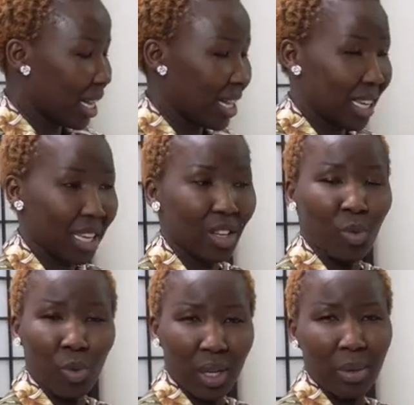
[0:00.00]
I
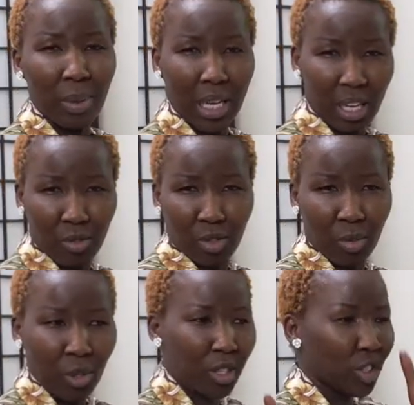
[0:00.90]
want to be
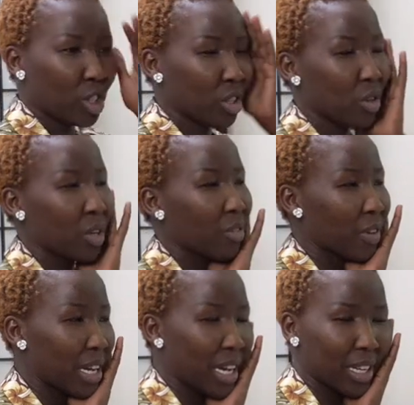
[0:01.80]
comfortable. You know,
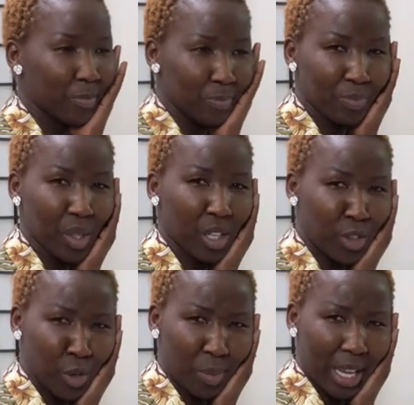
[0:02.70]
I've got
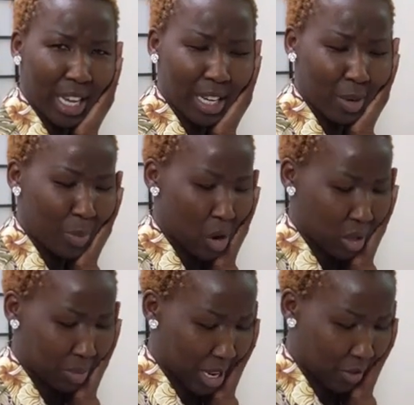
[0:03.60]
no makeup
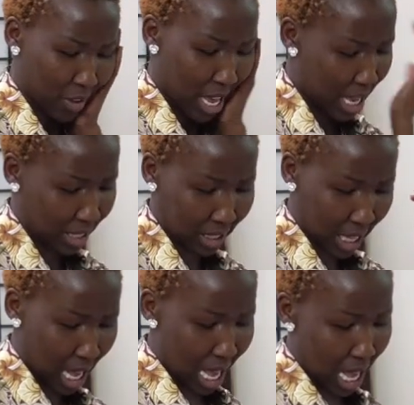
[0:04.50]
on my face,
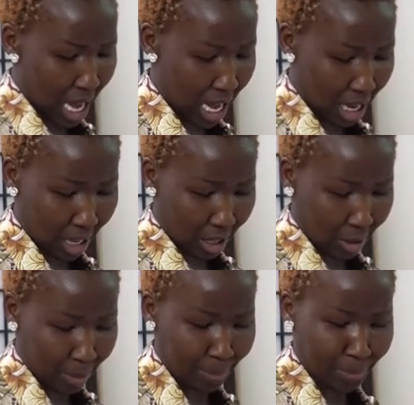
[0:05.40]

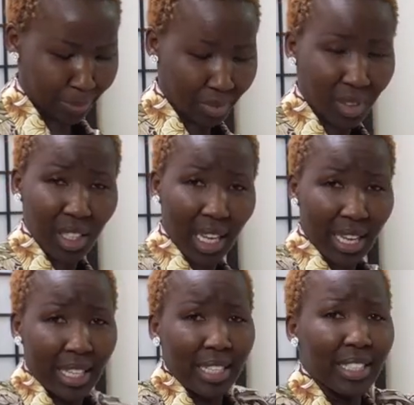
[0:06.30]
and
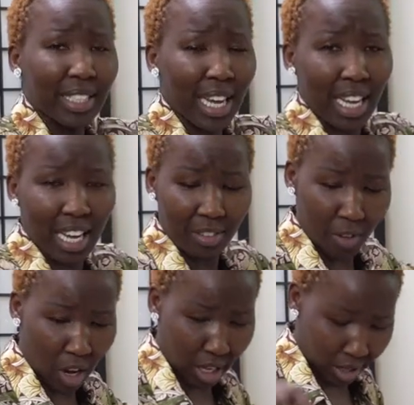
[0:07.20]
I have
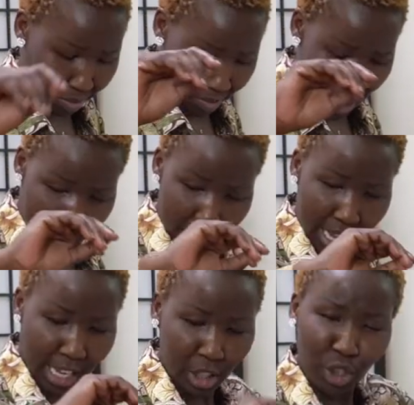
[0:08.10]
on my
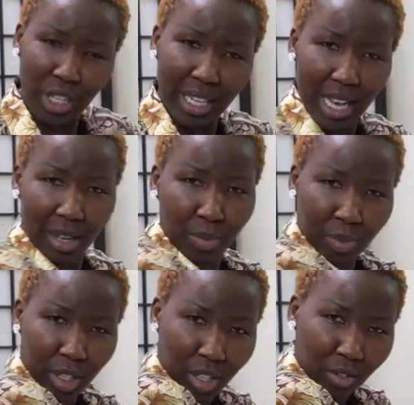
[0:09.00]

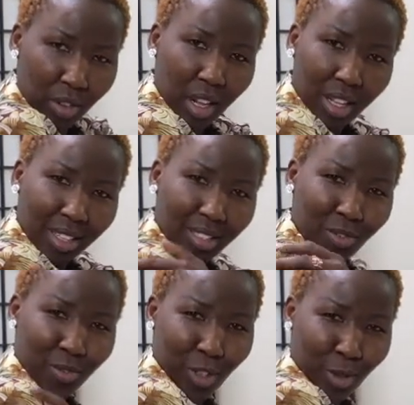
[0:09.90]
H&M
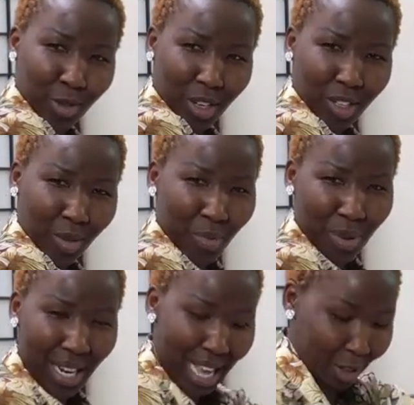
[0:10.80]
beautiful floral
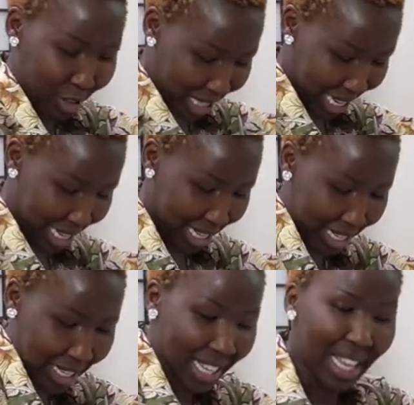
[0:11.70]
blouse
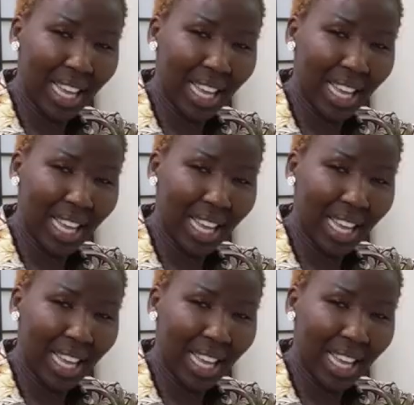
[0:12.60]
here,